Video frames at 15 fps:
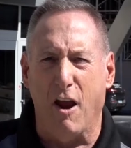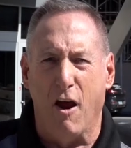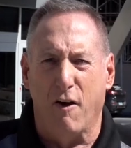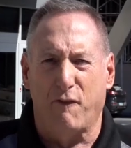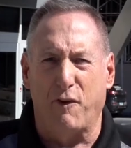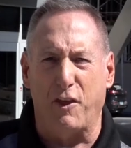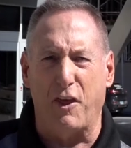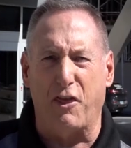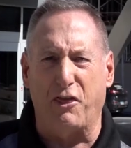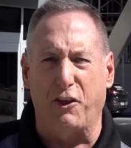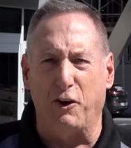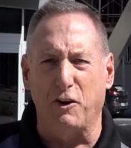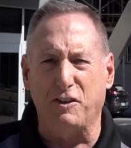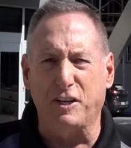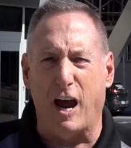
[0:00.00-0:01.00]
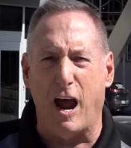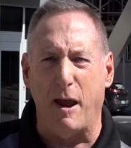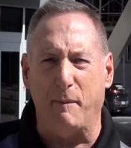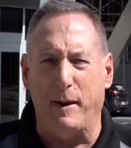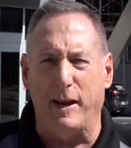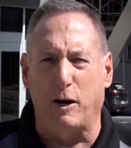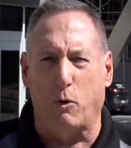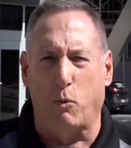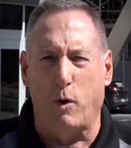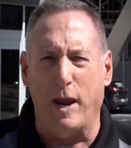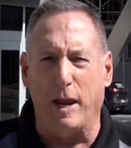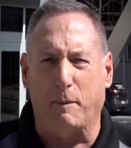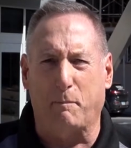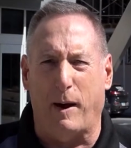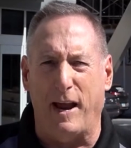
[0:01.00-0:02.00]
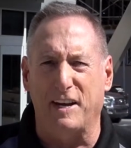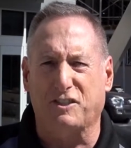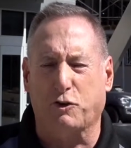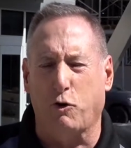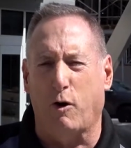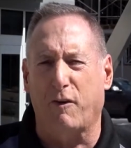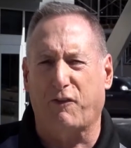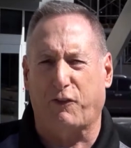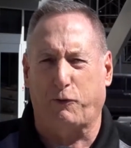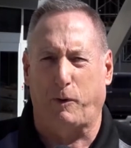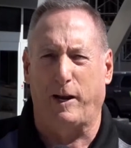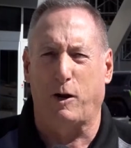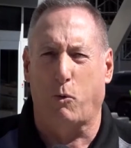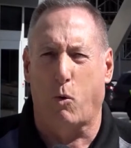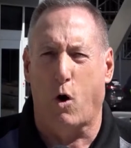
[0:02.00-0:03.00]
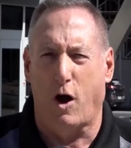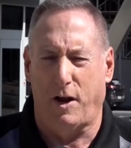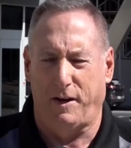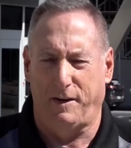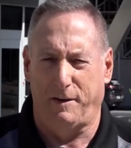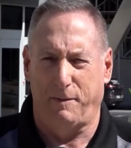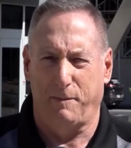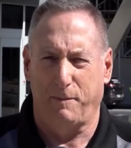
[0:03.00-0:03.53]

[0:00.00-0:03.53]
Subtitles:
for the third time in a week by a score of 3-1.